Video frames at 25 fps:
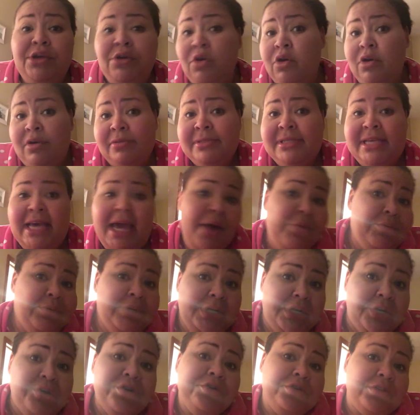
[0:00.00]
You know what I'm saying? I would
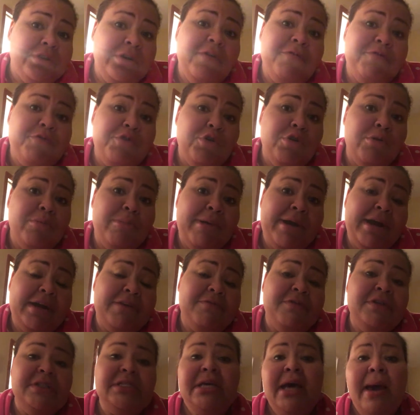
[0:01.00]
have cooked a full
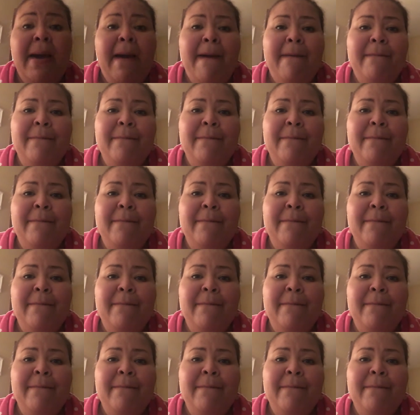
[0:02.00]
breakfast,